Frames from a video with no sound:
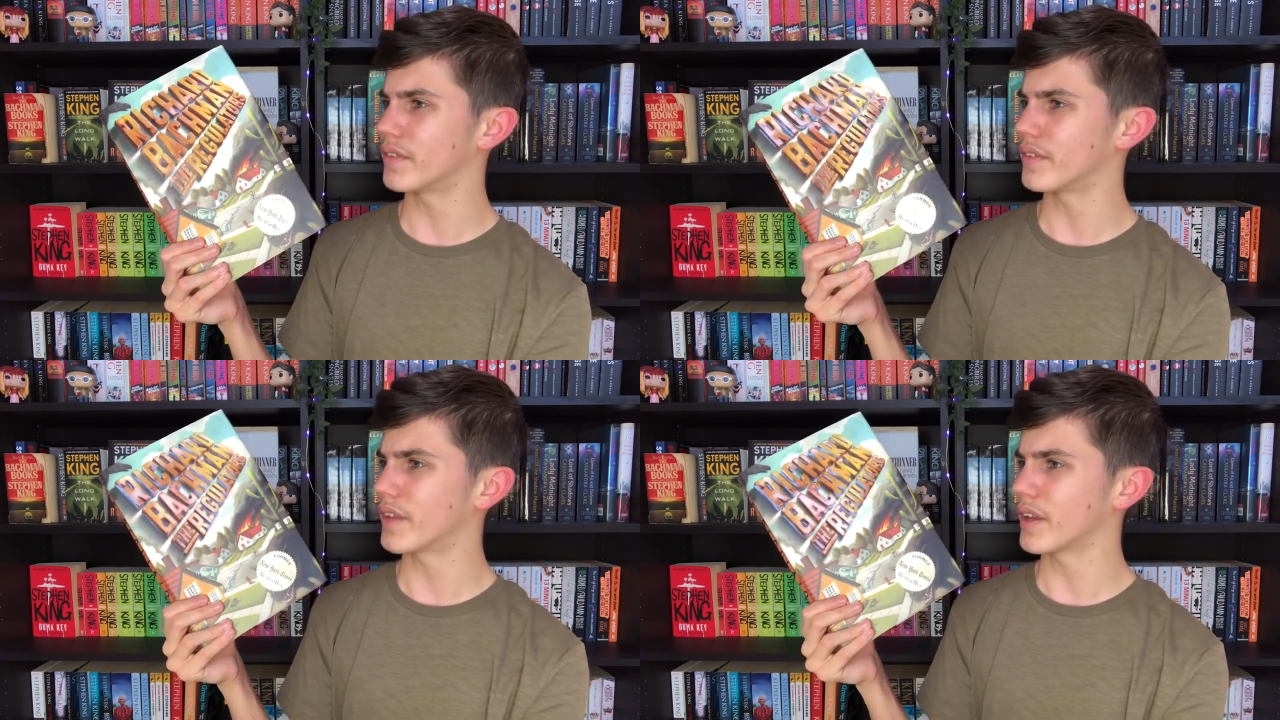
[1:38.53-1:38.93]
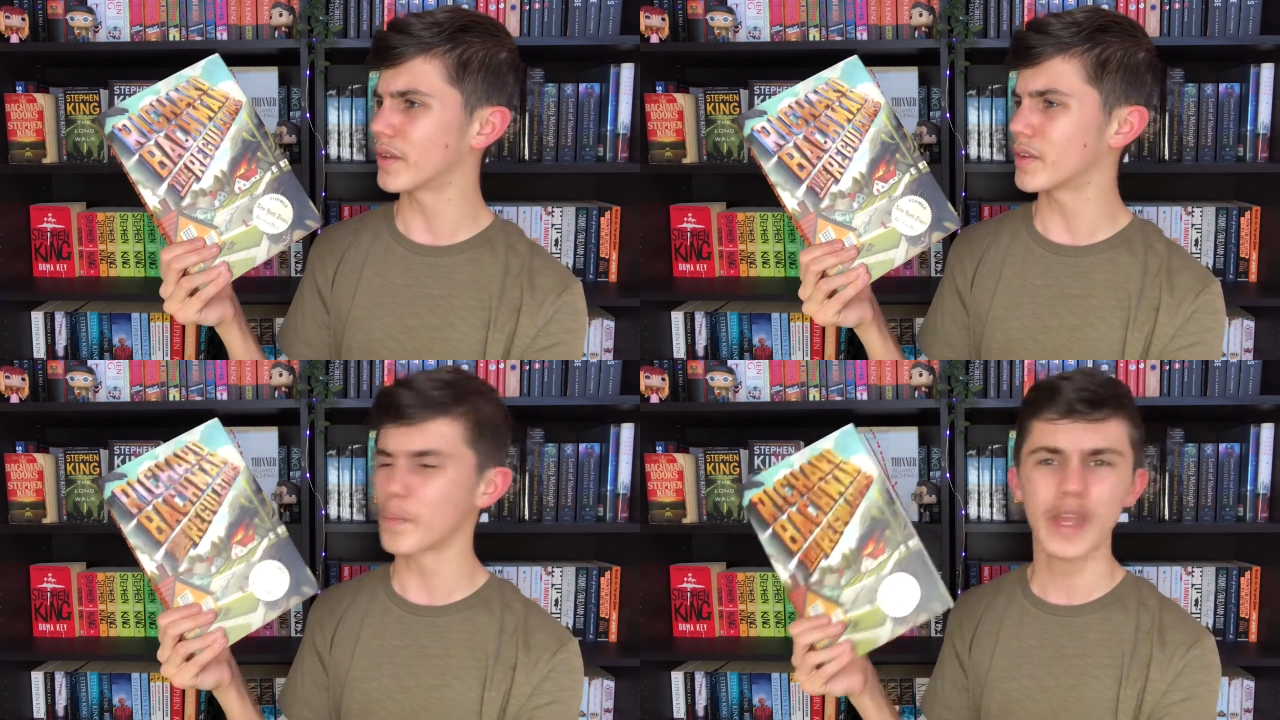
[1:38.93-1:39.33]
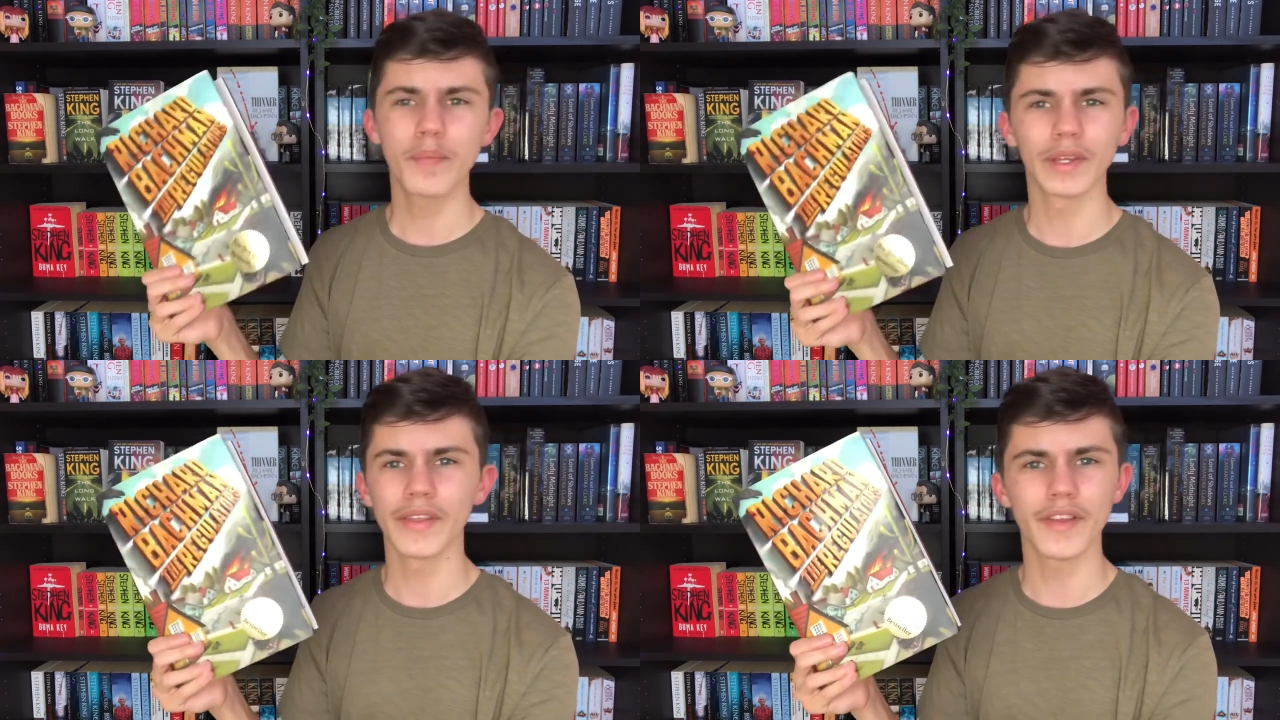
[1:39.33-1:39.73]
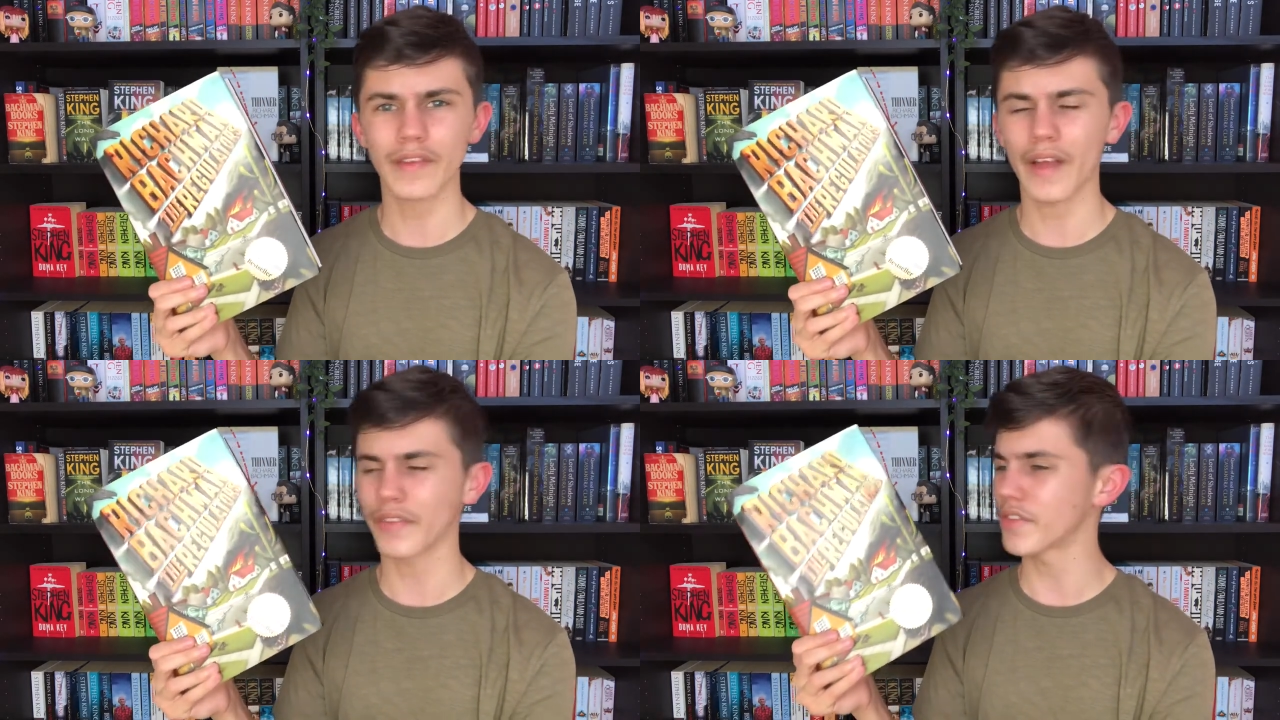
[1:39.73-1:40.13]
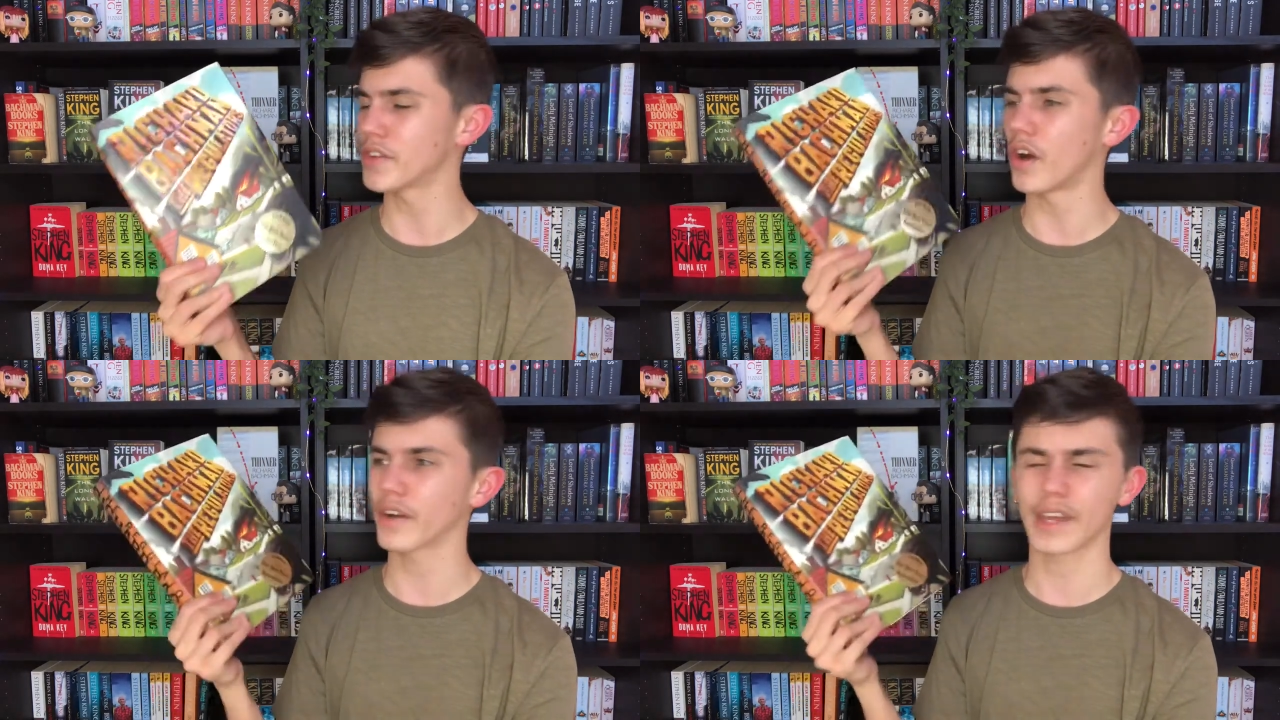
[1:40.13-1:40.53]
the people in the van
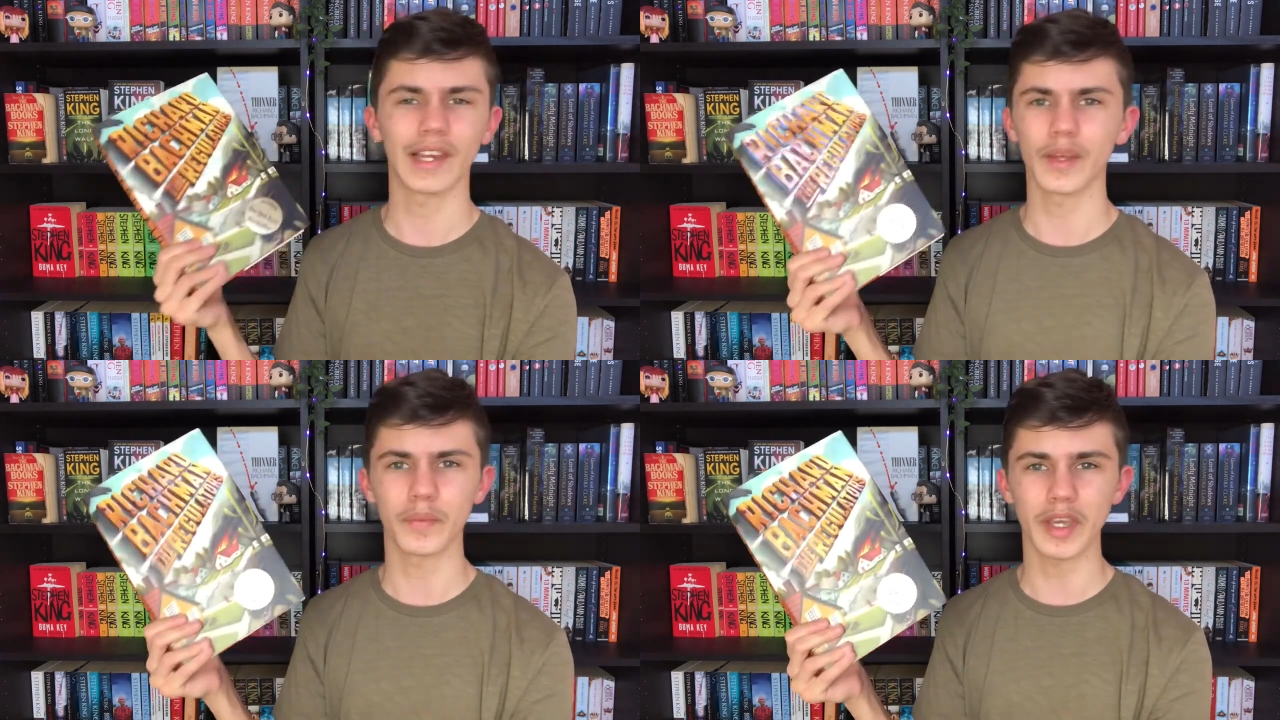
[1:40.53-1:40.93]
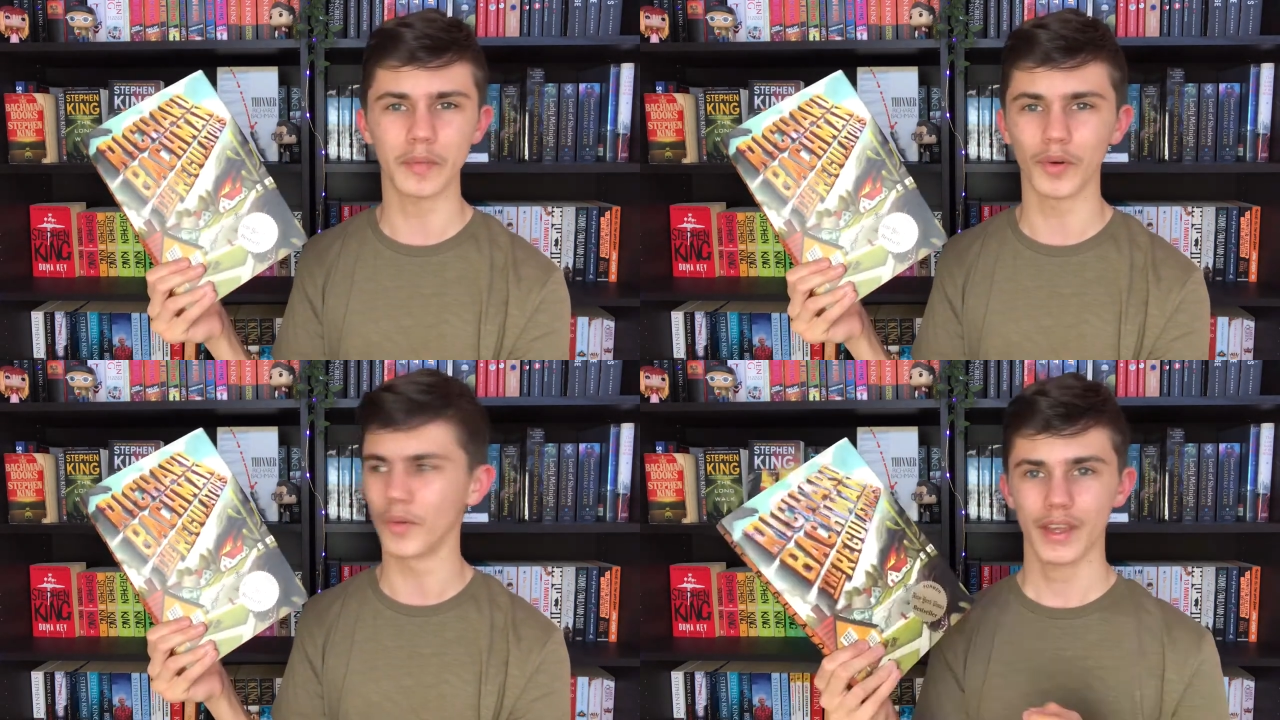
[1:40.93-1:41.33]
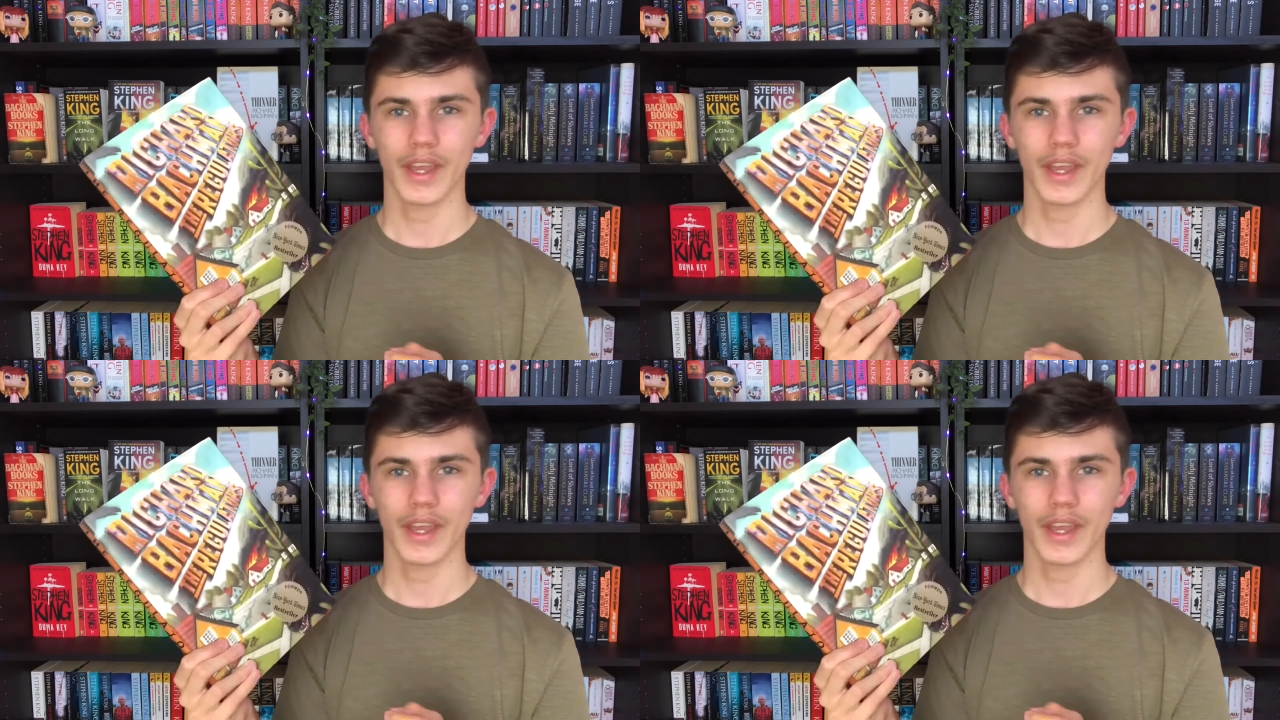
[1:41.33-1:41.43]
start killing people.